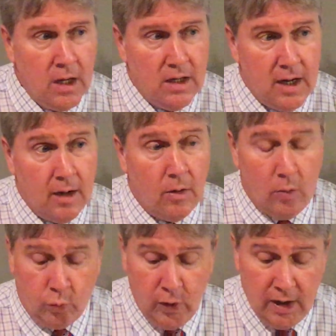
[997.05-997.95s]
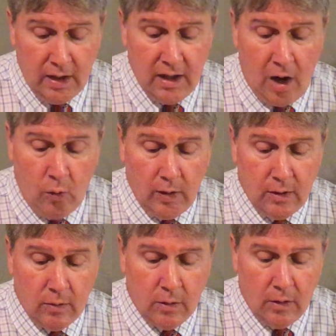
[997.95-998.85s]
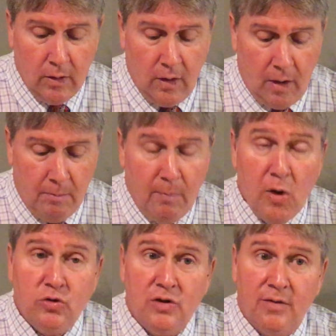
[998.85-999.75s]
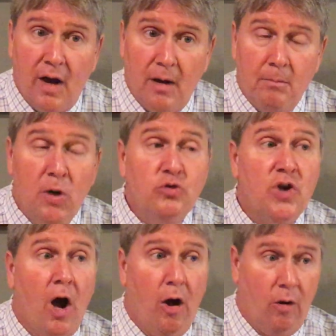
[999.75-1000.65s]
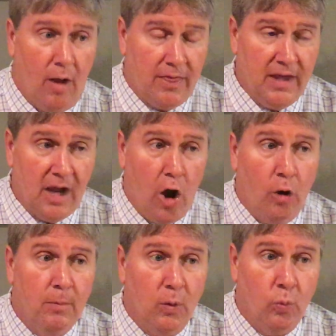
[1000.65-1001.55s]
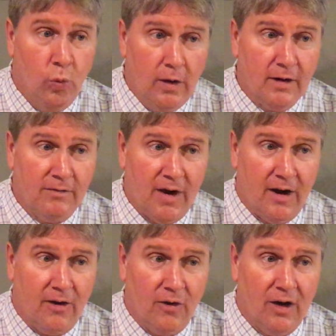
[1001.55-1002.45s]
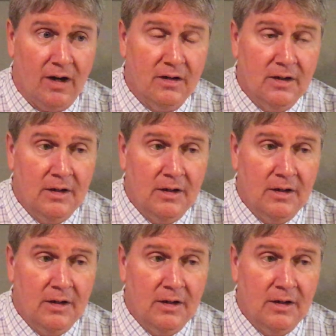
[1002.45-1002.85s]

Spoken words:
Now, really only I think all but one of our